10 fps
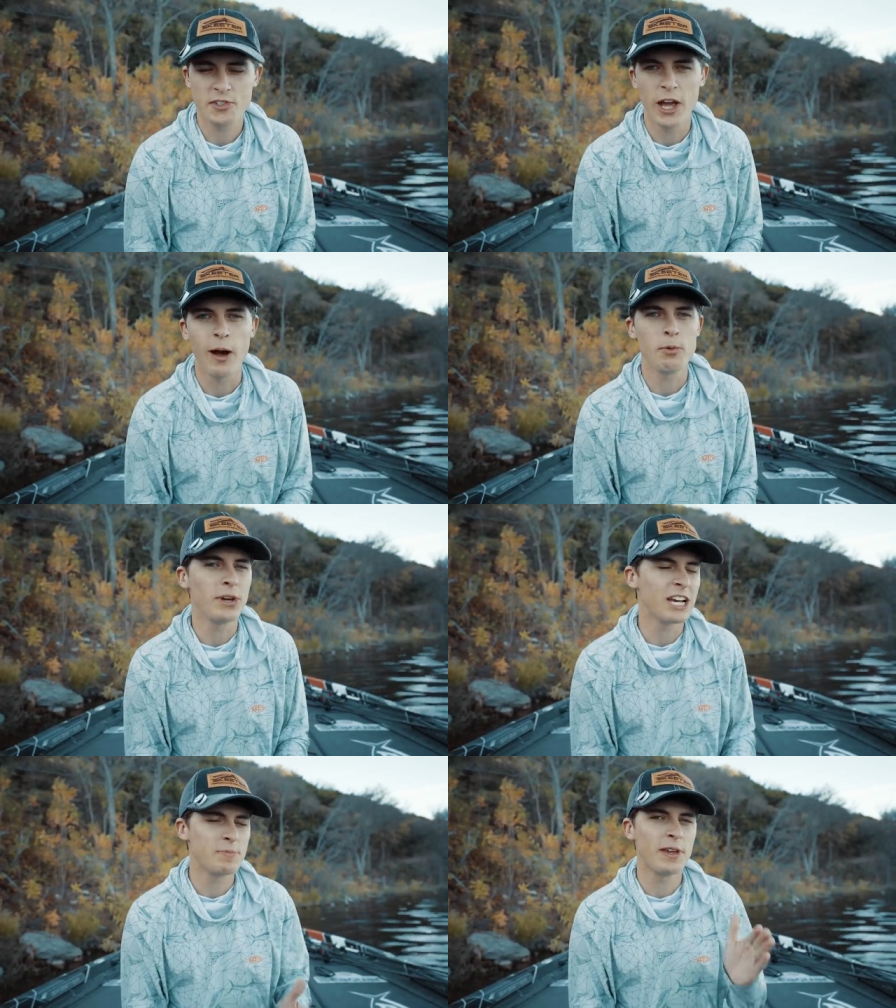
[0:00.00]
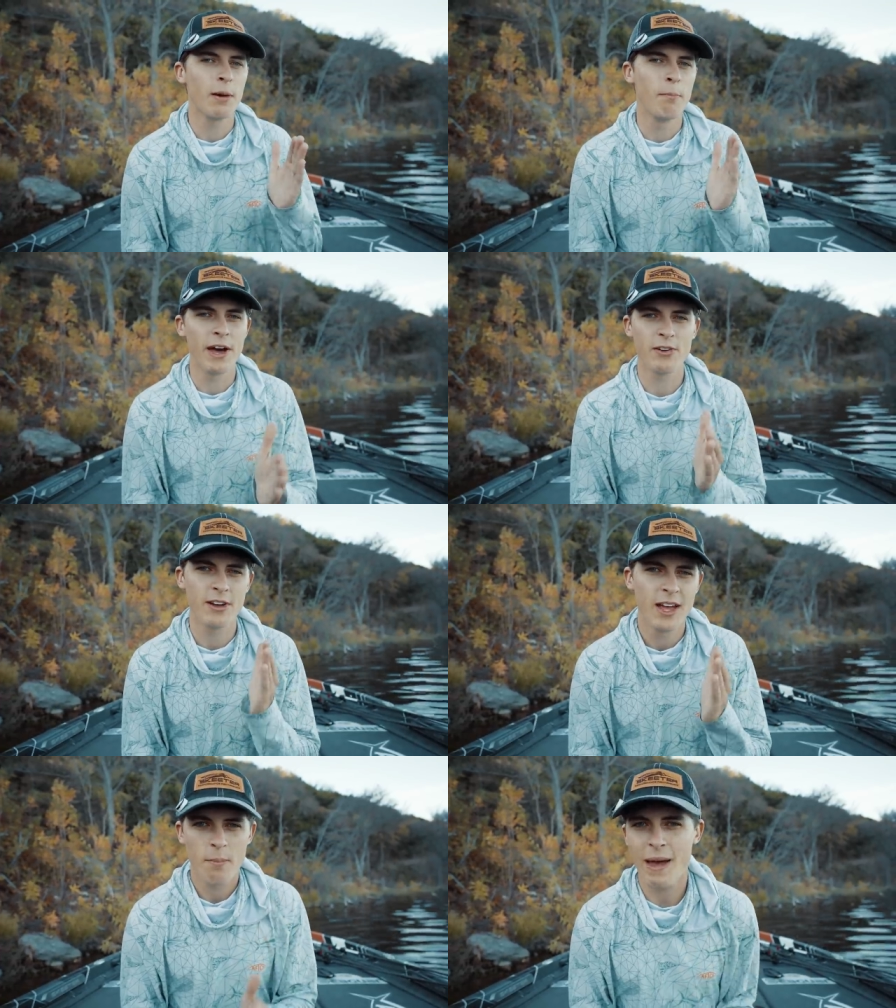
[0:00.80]
is to help you guys become better
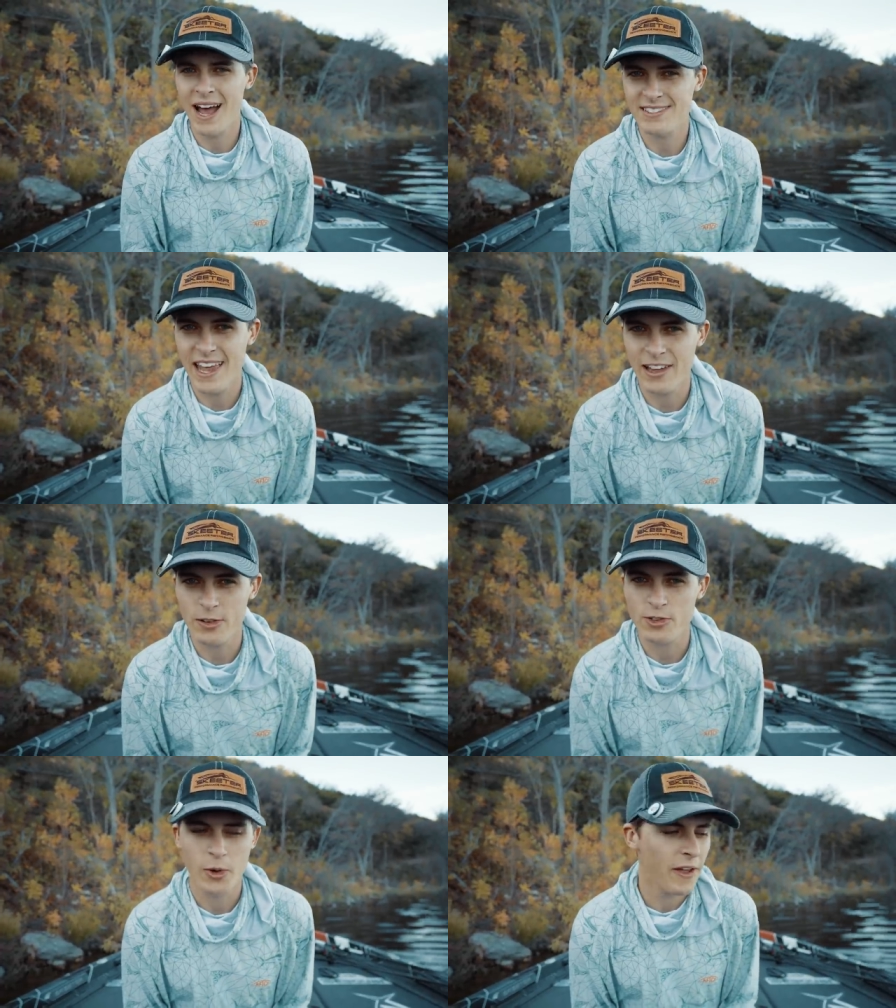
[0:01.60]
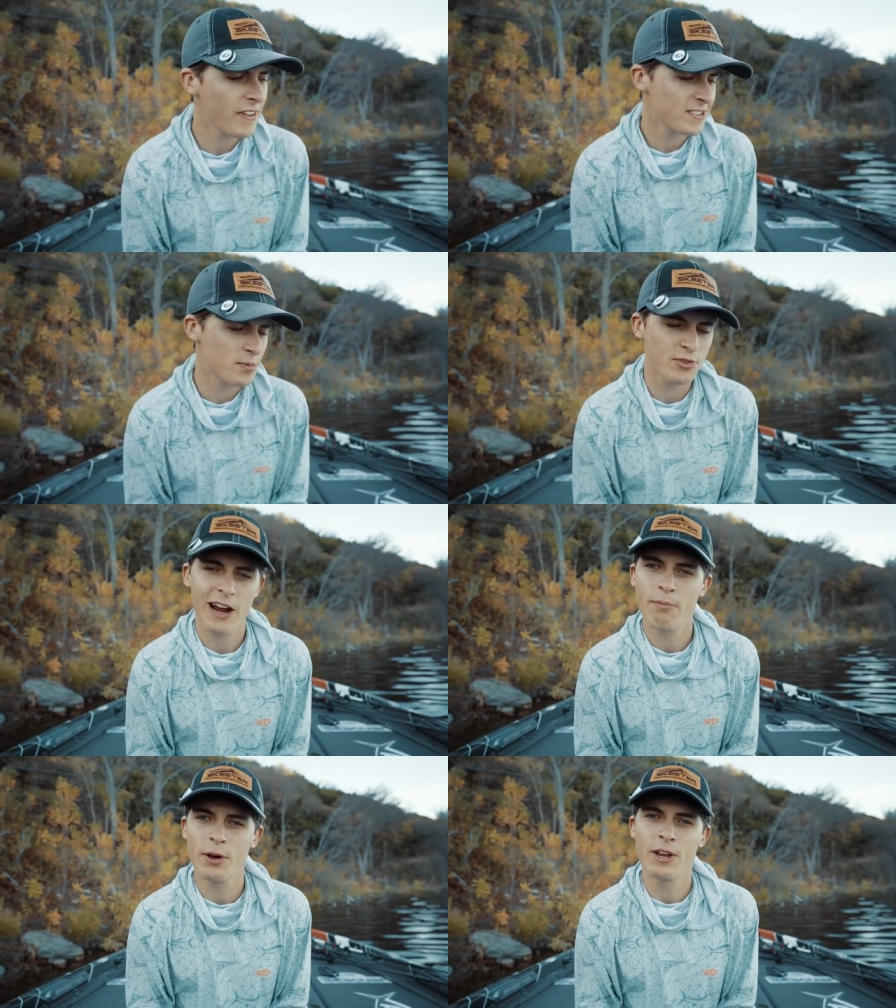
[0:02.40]
bass anglers, so hit that
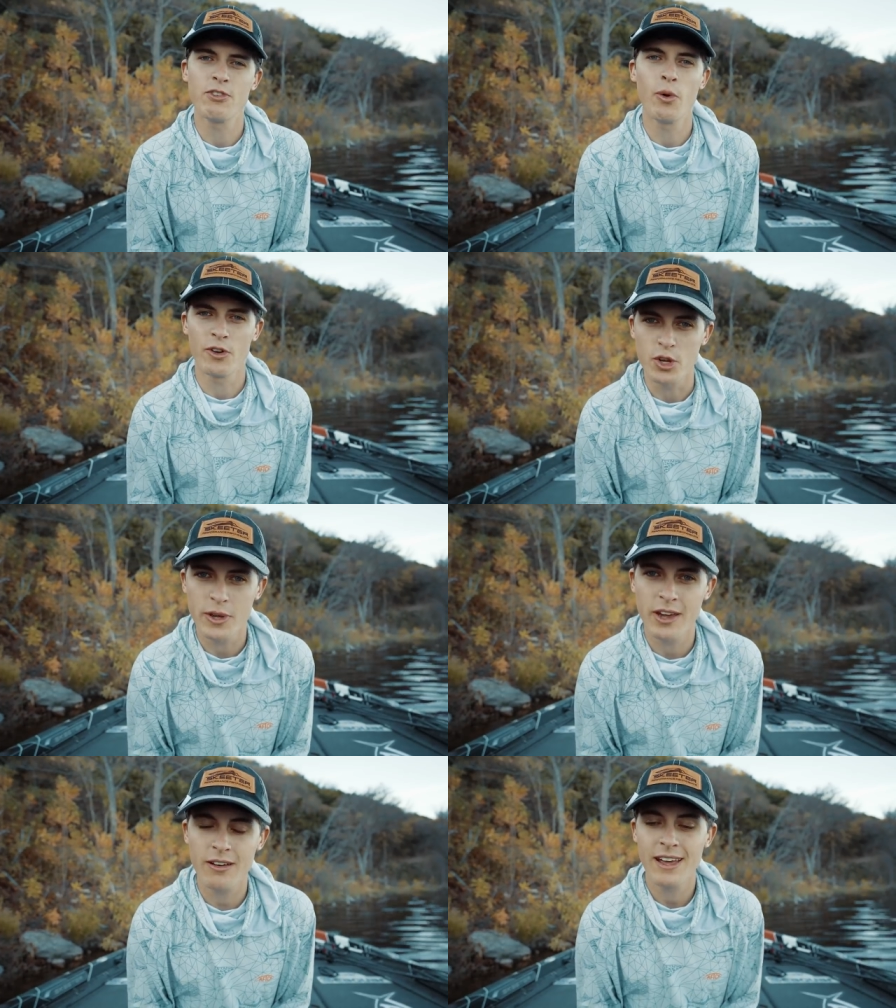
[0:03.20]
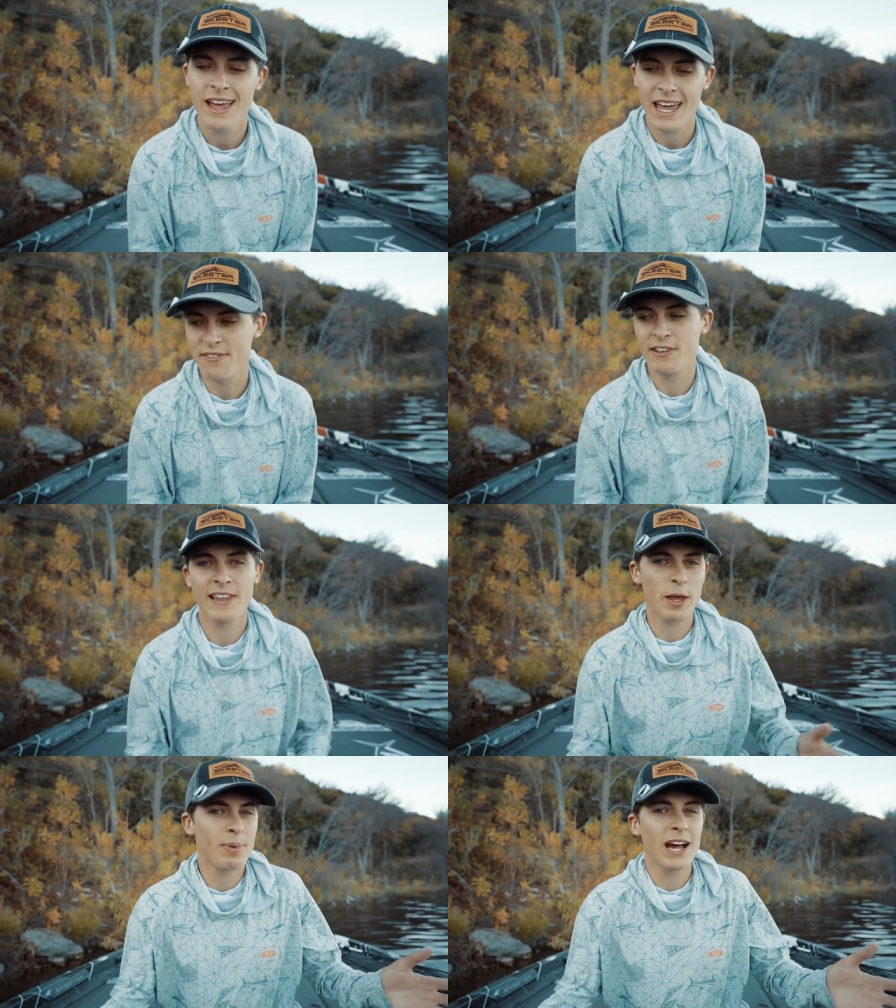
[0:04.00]
subscribe button if you are new here, and if you
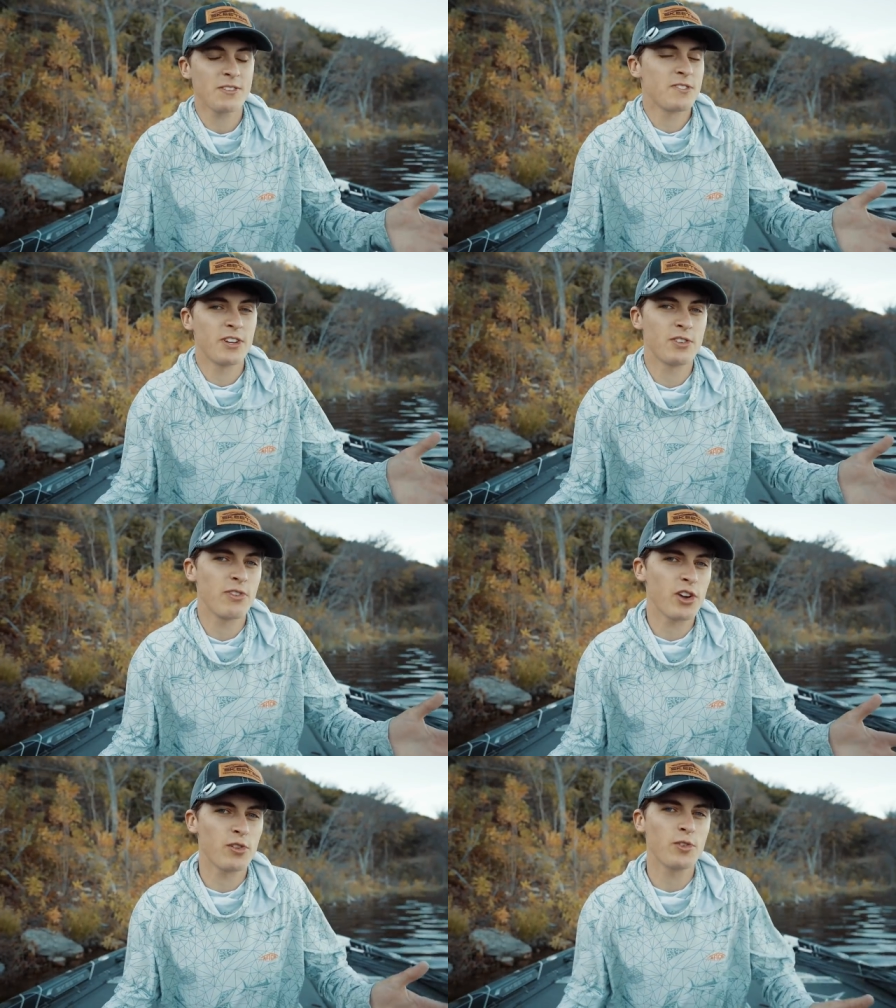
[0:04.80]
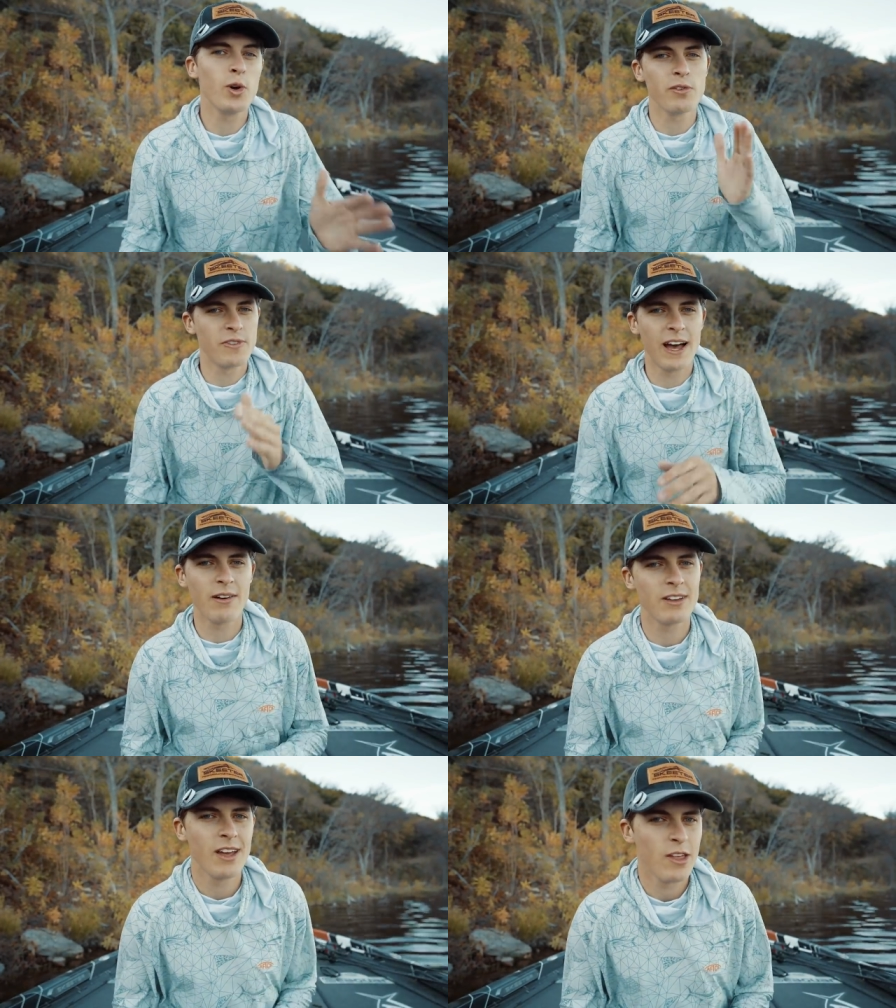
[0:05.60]
like bass fishing instructionals, you have
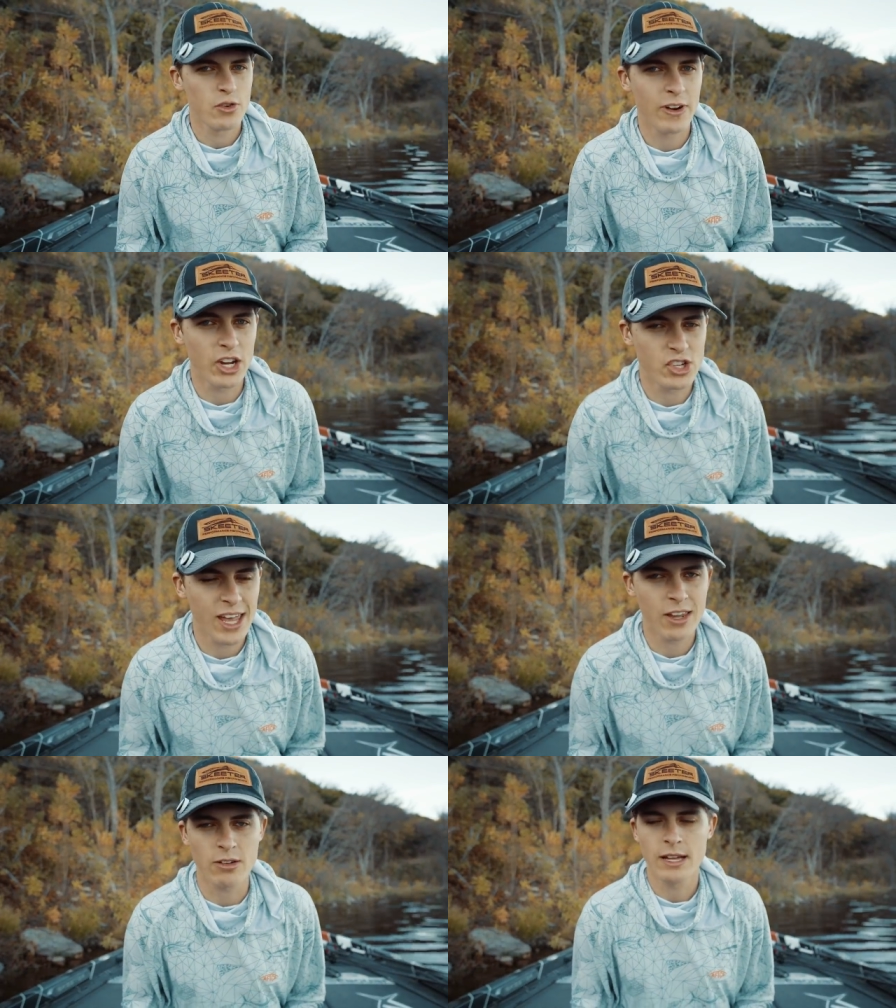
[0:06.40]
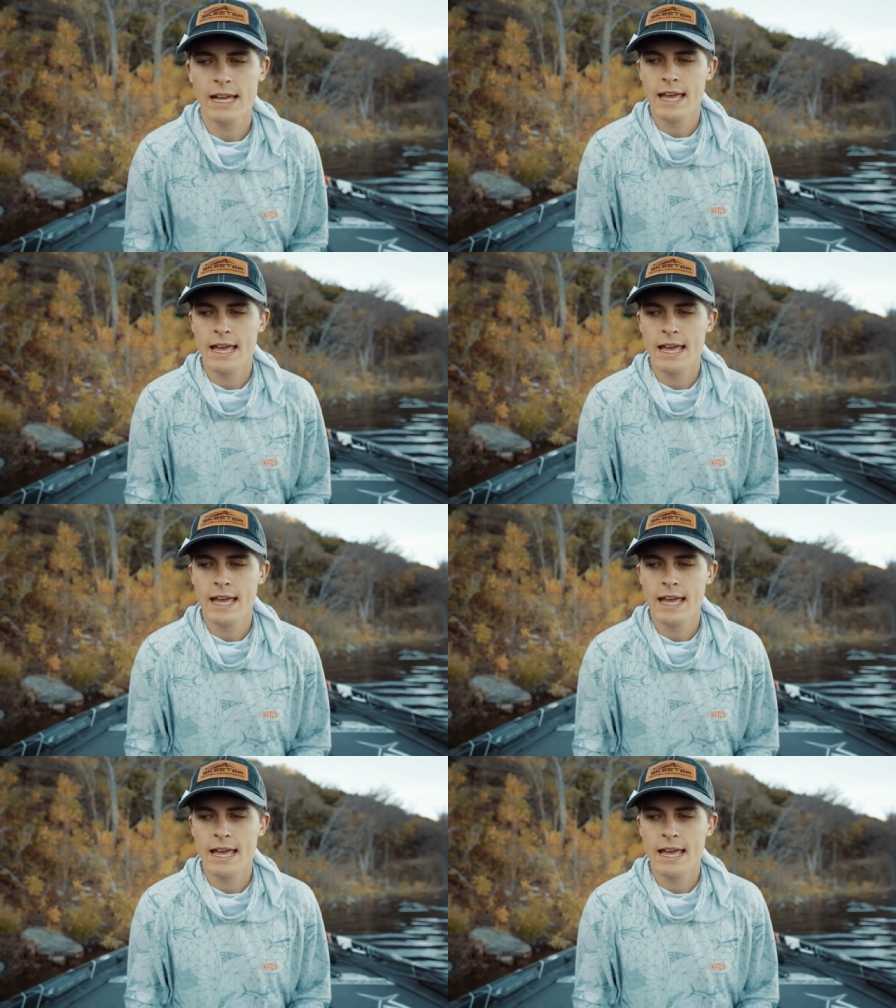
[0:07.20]
found the right channel.